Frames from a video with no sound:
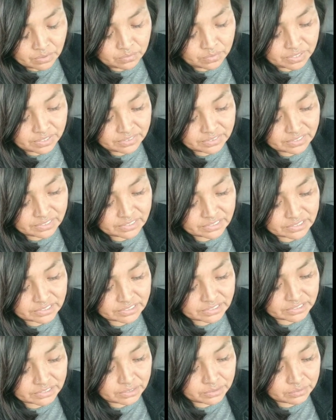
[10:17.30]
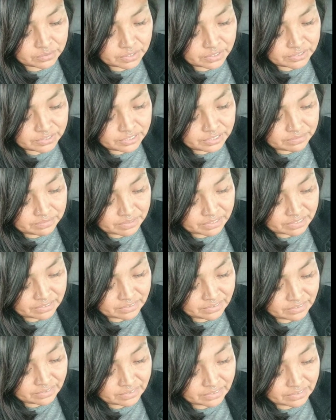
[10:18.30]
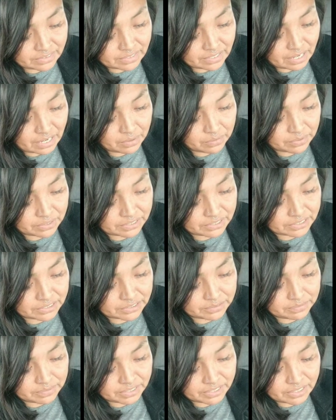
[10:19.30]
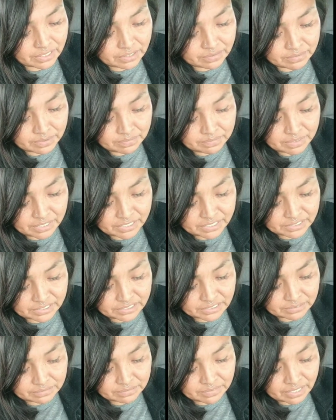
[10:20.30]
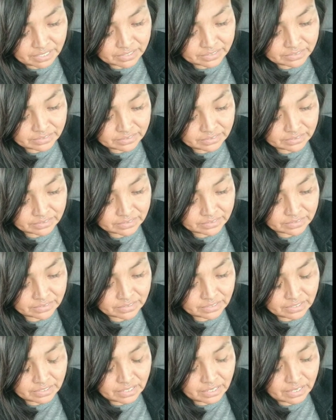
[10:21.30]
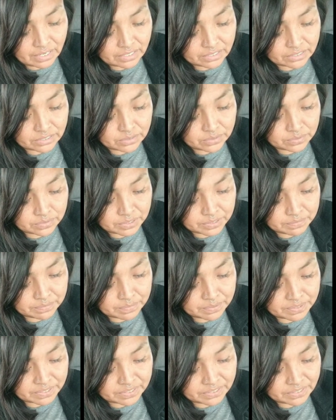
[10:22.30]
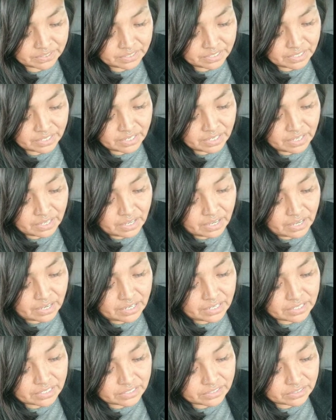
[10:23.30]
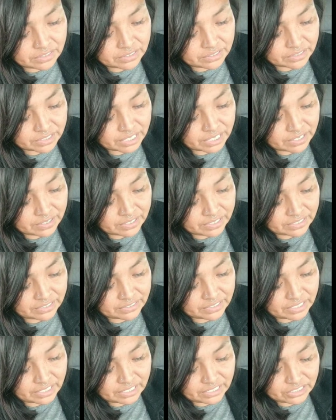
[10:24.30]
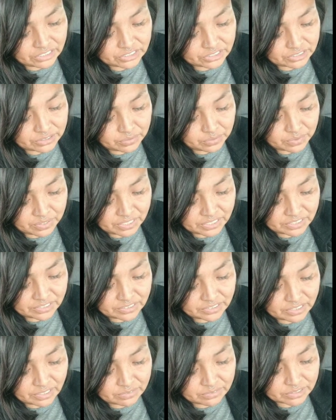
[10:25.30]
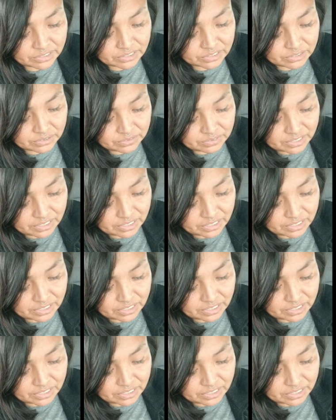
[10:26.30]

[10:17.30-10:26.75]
One thing still worried me. I wanted to become a medicine man, a Yuwipi, a healer carrying the ancient ways of the Sioux